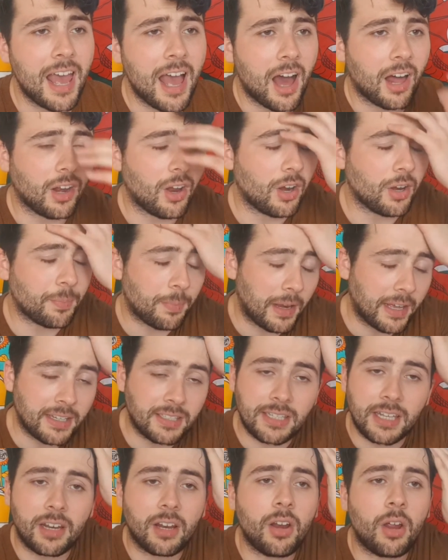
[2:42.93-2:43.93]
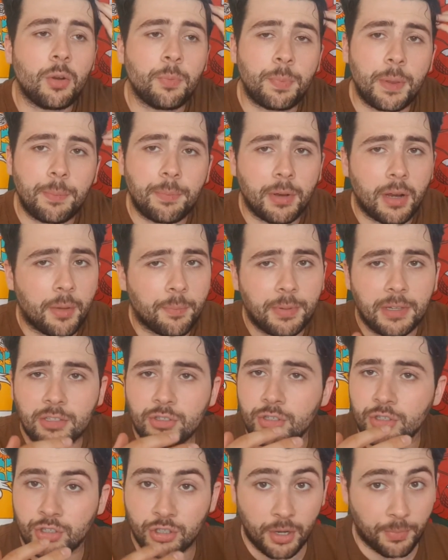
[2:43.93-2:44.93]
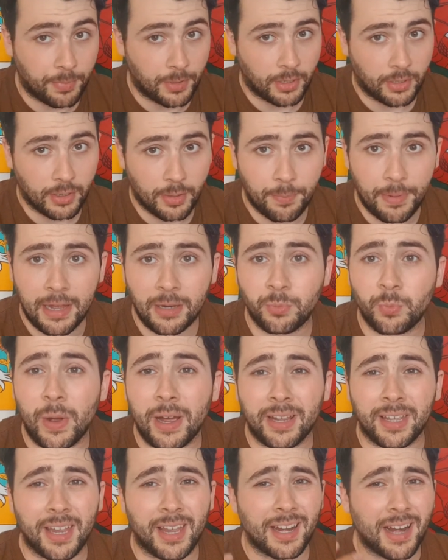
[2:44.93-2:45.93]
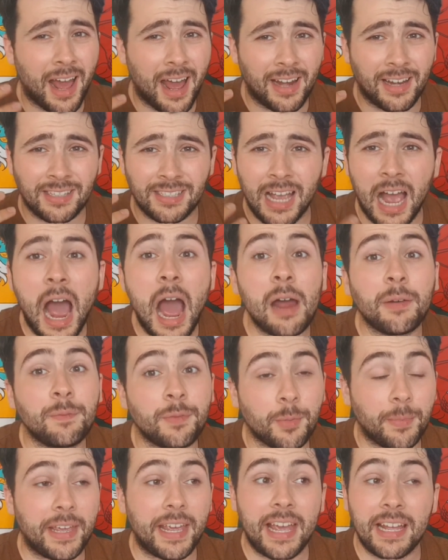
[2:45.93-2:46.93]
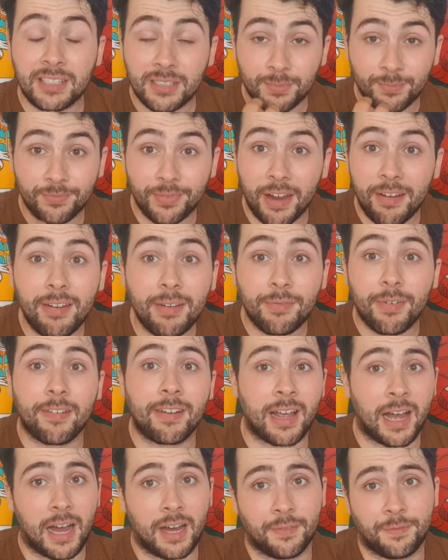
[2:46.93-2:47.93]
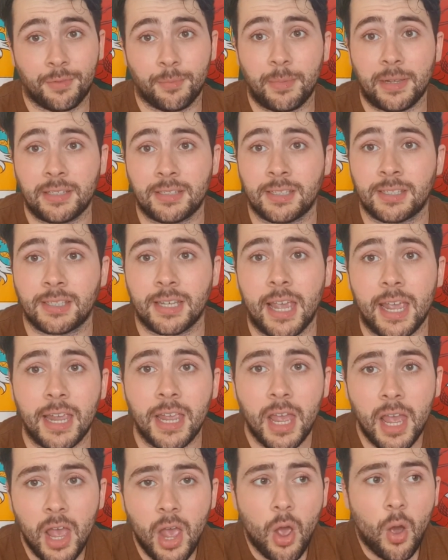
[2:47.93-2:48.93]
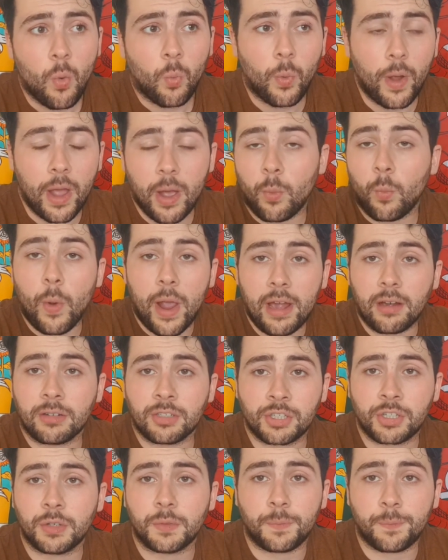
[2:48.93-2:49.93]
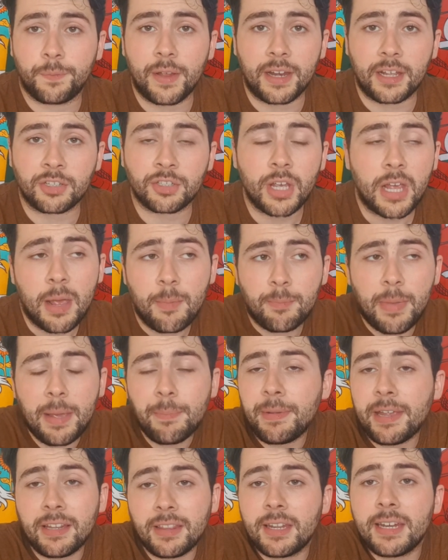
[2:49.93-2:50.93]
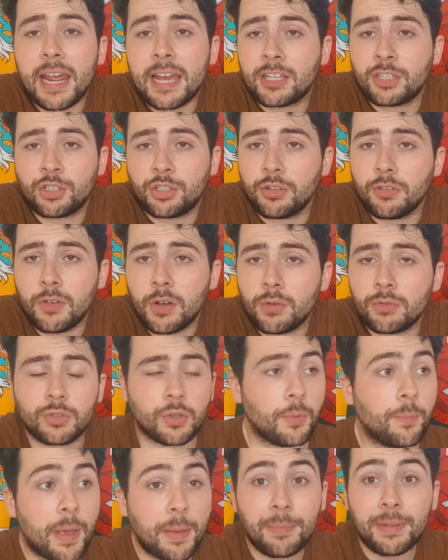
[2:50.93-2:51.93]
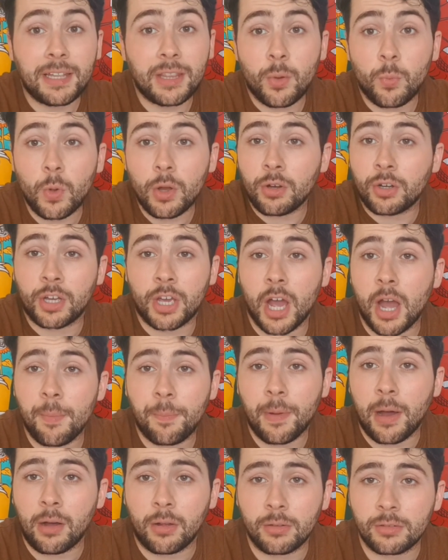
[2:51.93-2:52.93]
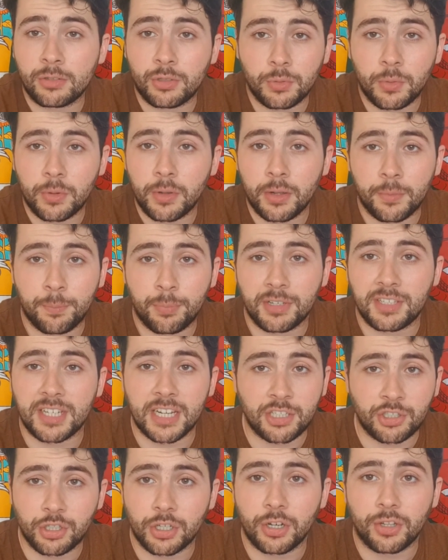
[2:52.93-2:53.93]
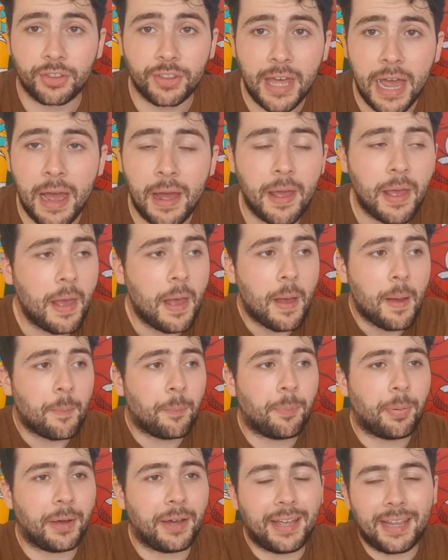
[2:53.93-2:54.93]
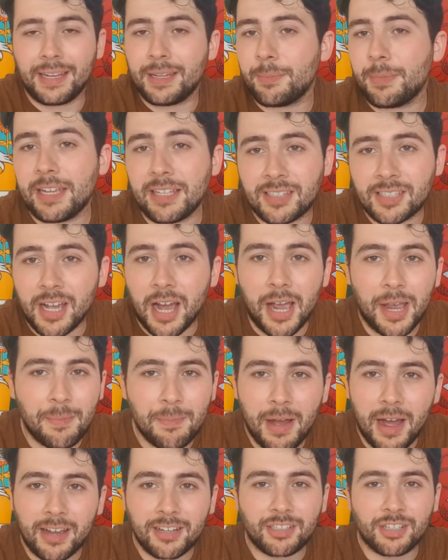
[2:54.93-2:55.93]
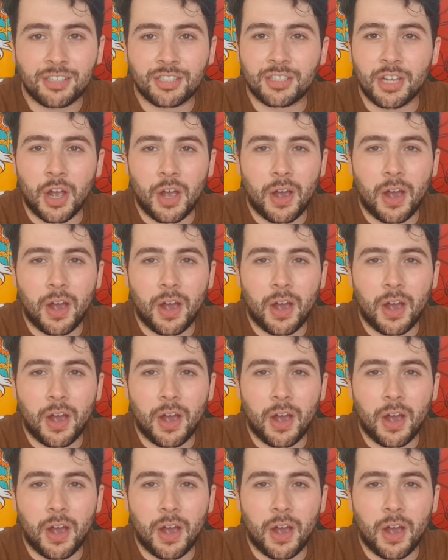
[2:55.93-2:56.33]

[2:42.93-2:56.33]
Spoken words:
a lot of people have been just jumping on the bandwagon, and it's hard for me. It's very, very hard for me to say where Wales could finish. Maybe in the next Euros, or maybe in the World Cup, I'll do a prediction on that. But in the meantime, I just